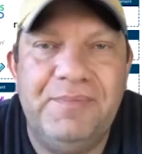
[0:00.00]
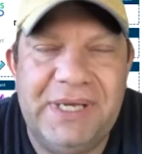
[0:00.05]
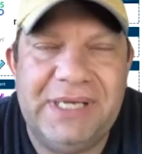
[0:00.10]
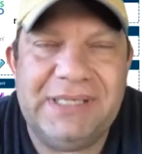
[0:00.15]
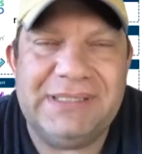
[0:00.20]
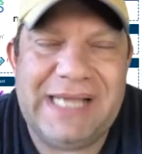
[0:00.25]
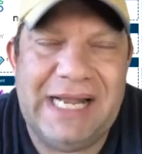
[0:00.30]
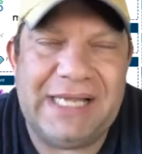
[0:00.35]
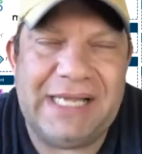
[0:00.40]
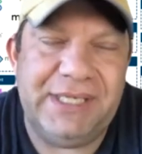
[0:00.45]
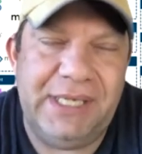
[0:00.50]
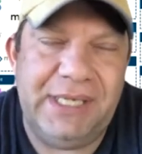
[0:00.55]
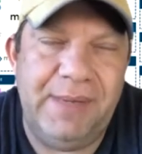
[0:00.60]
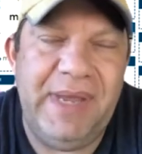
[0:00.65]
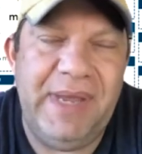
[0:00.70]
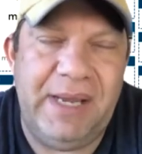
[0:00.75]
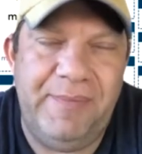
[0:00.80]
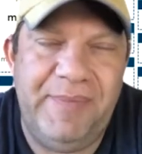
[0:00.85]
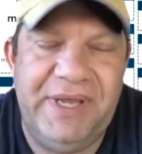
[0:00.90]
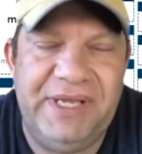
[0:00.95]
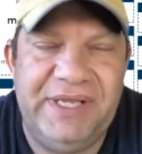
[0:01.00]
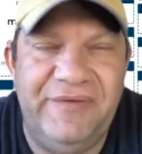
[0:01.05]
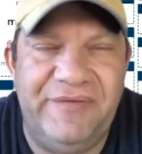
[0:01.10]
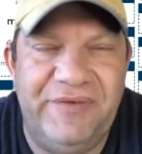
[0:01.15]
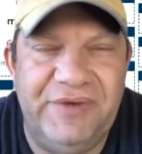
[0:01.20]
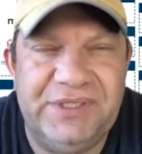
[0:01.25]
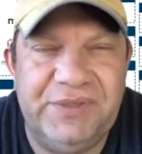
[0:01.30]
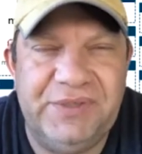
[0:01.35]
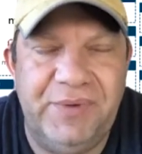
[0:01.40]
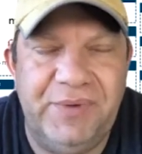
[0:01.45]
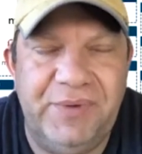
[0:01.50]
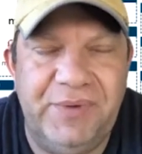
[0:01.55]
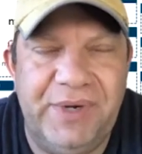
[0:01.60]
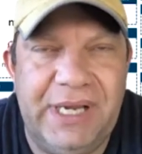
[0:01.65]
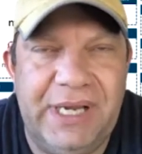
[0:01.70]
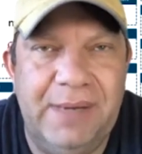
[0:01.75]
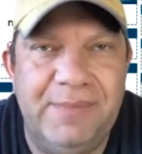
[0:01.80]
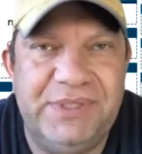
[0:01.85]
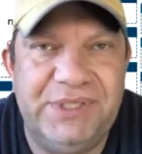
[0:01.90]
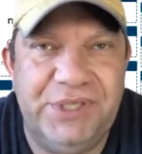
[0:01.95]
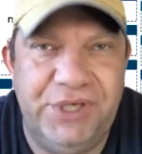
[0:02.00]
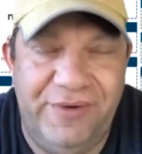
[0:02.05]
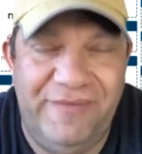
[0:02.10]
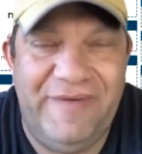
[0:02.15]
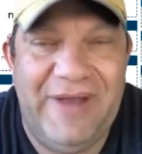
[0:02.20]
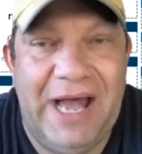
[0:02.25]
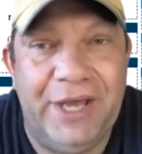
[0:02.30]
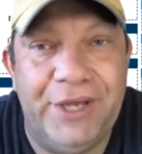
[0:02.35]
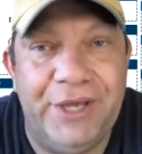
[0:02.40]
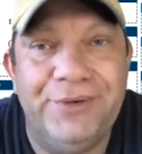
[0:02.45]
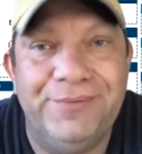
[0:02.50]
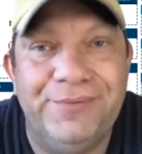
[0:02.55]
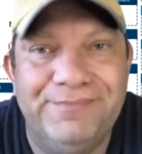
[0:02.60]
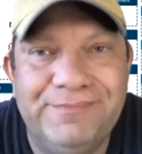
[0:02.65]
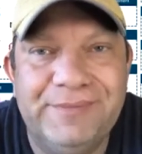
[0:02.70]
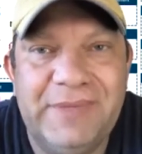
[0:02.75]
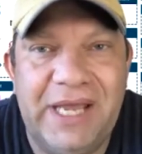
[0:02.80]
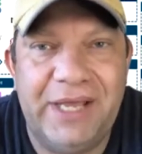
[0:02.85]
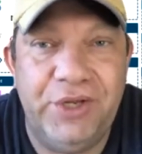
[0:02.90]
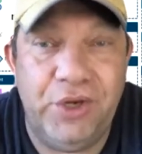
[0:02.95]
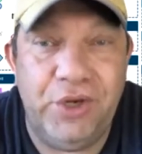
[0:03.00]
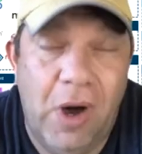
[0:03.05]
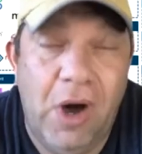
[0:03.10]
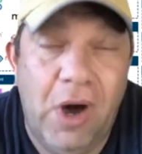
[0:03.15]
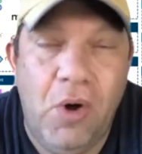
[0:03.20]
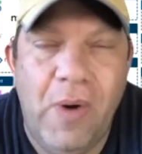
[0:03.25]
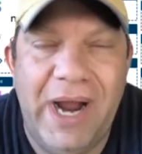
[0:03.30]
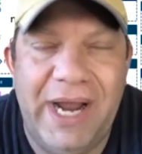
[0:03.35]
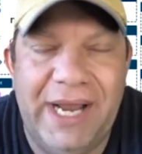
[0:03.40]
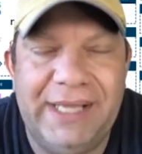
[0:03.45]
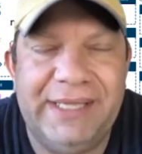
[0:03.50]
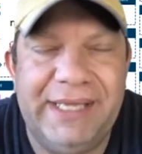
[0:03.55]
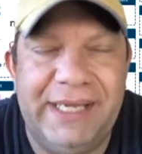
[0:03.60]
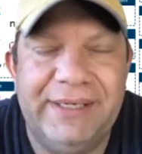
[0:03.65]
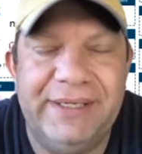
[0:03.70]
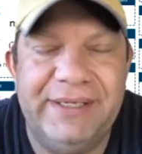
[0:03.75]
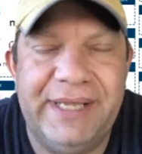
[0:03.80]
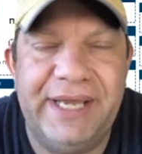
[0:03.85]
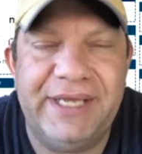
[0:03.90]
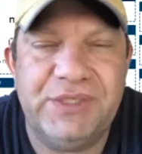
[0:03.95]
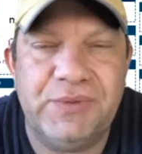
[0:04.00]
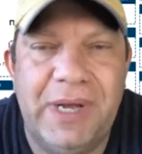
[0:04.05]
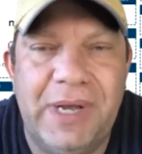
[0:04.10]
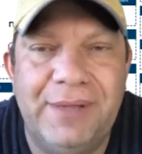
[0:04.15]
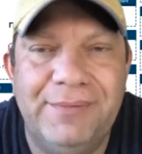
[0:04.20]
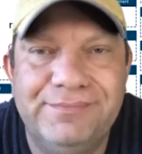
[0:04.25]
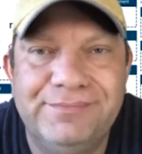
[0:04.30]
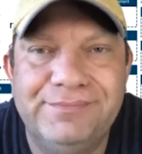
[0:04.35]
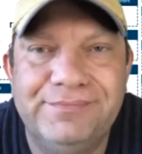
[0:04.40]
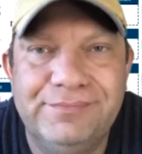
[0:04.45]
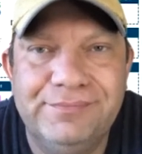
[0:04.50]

because that's going to make a big difference when it comes to your value and your ROI at the end of the day as well.